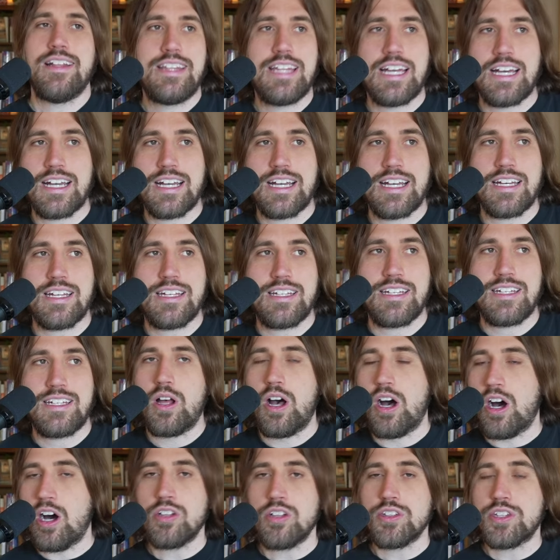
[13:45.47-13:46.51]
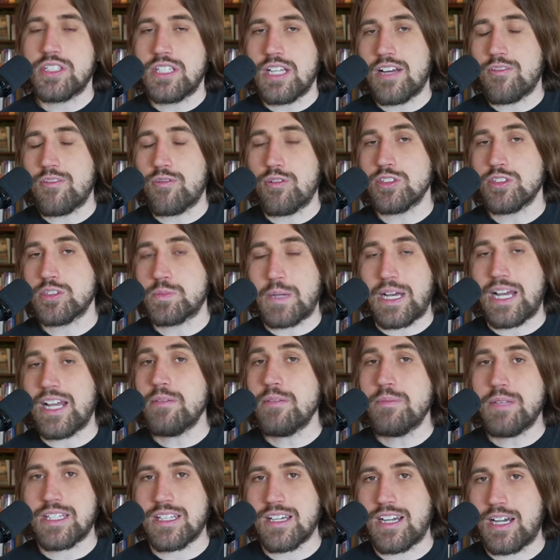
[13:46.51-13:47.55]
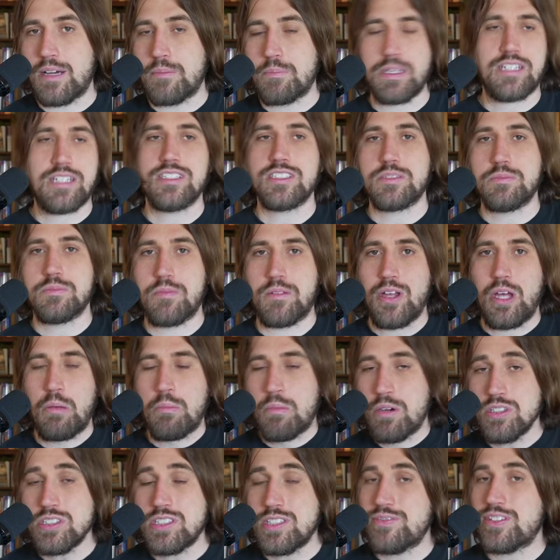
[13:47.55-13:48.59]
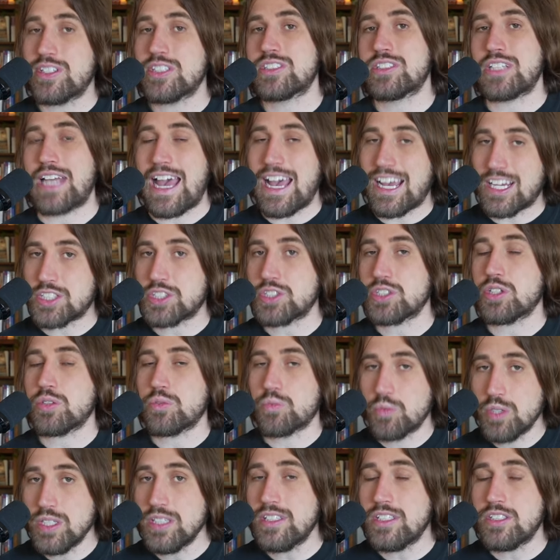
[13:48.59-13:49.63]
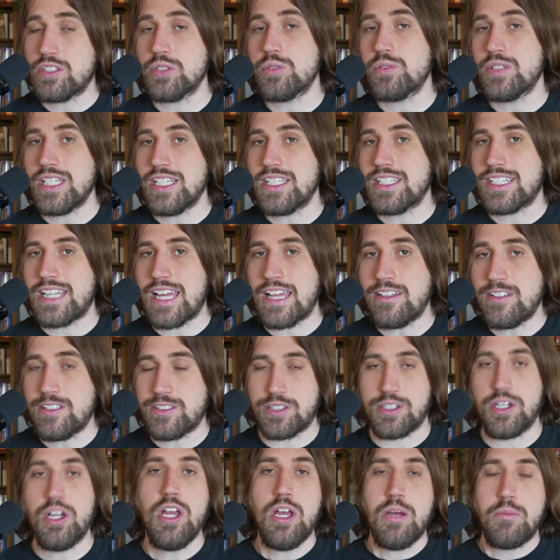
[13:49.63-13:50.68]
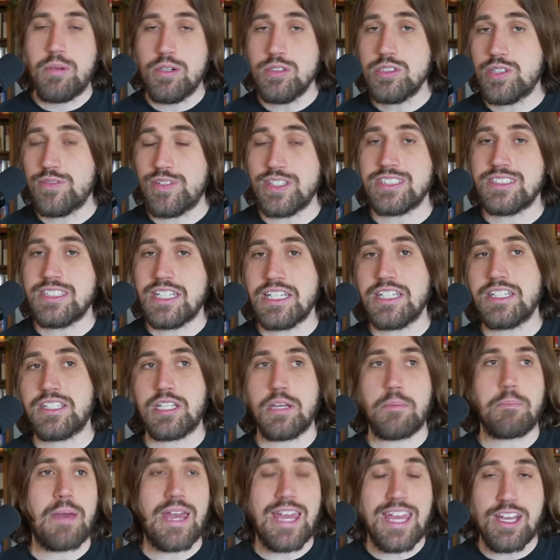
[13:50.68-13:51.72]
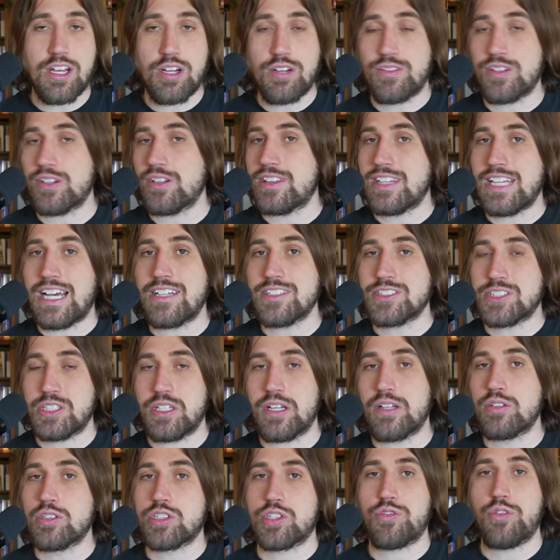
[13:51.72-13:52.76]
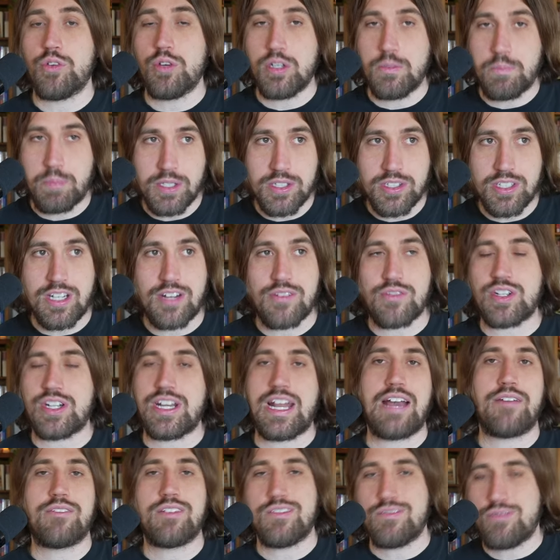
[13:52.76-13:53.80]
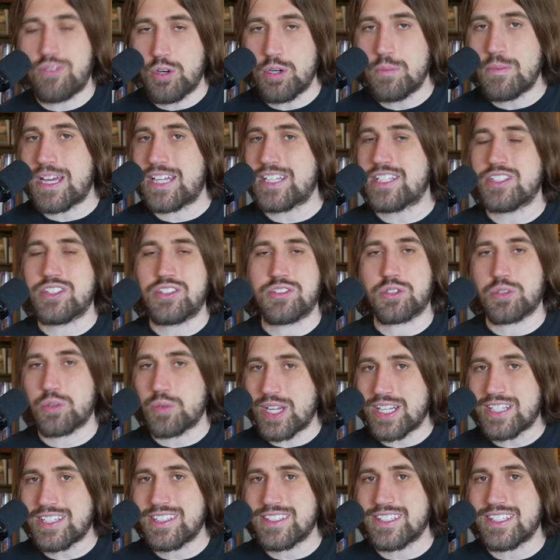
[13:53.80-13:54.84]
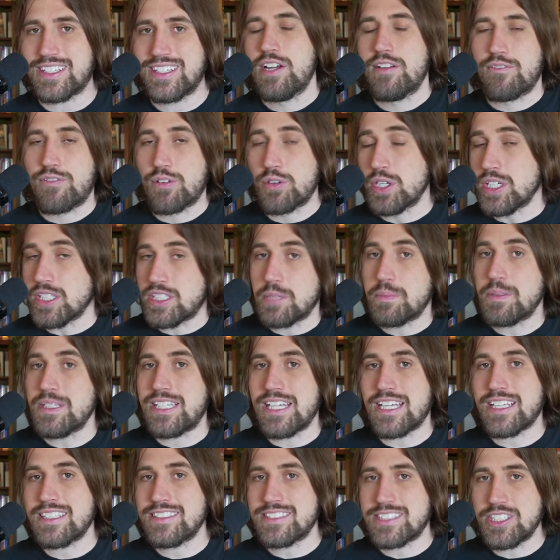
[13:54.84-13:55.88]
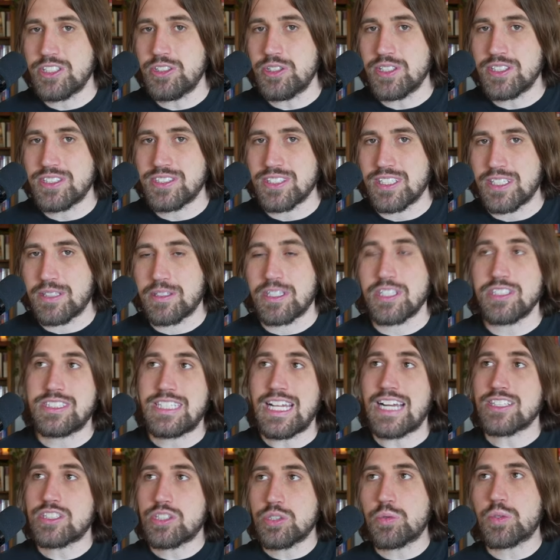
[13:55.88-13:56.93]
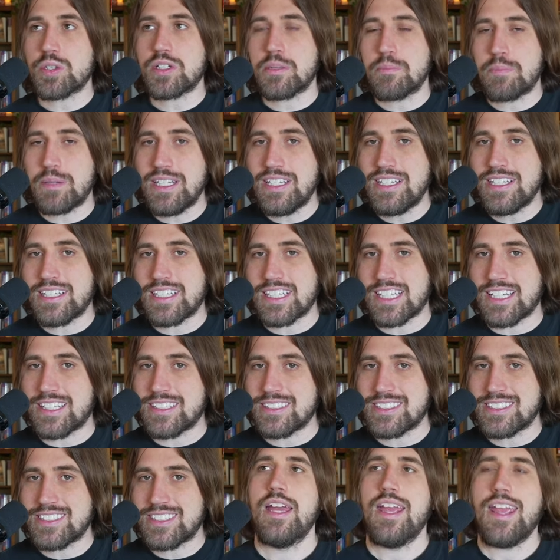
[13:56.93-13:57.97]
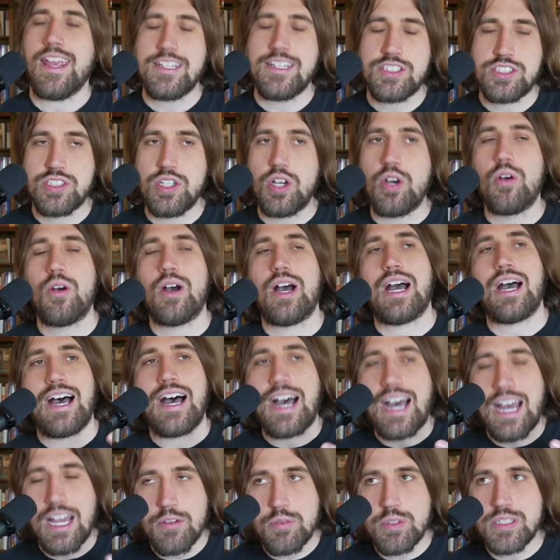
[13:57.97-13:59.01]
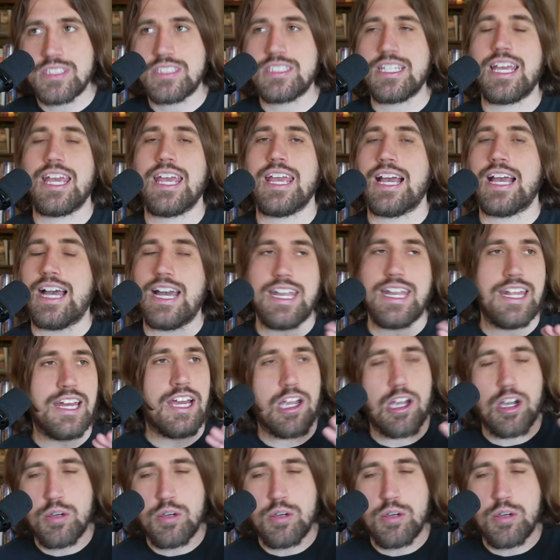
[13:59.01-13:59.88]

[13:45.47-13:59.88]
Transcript: that all the novels behind me got because most of us actually really do need an editor. Most of us need to pay over a $1,000 for a book cover and have it formatted correctly for it to be taken seriously because that's who we're competing against. And so I would say, I